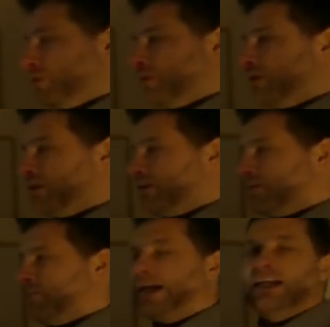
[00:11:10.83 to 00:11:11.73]

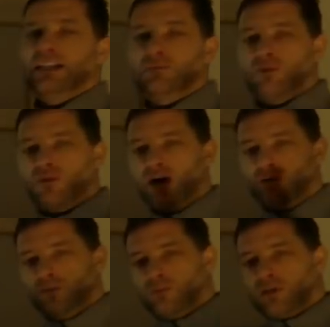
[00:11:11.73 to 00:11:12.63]
the mechanism of how
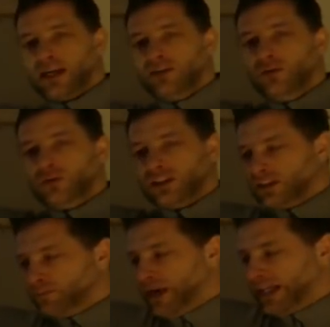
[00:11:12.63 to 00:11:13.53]
you can use
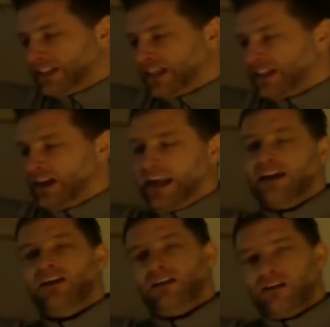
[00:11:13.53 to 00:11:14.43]
this plate as a leg
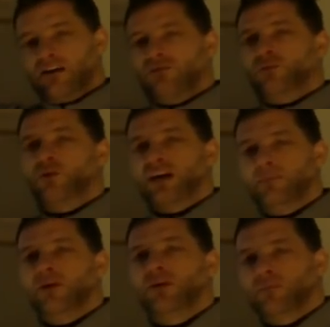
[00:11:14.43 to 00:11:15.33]
of a
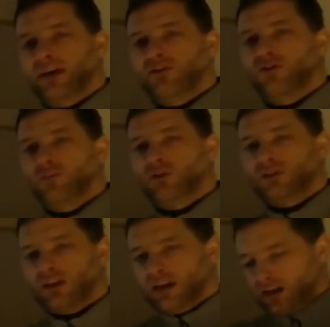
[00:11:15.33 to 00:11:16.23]
walking micro
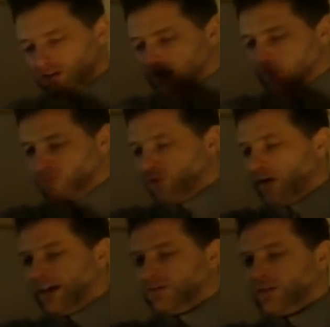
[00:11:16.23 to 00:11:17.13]
robot. So you have
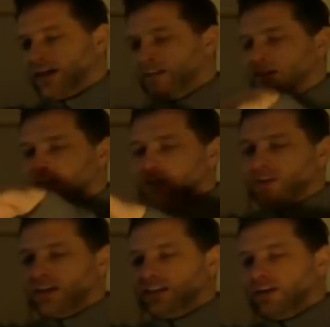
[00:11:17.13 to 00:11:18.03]
4 legs. You
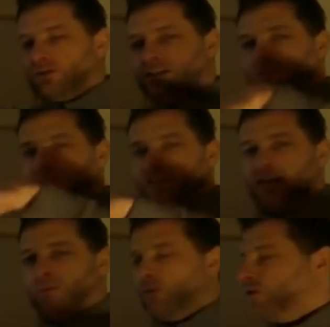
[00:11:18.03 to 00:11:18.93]
can see how this structure
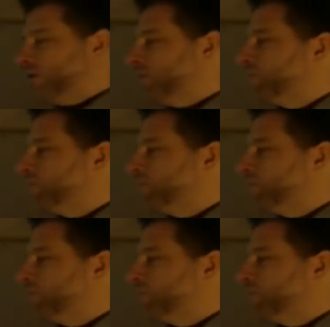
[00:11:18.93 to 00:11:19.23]
can walk.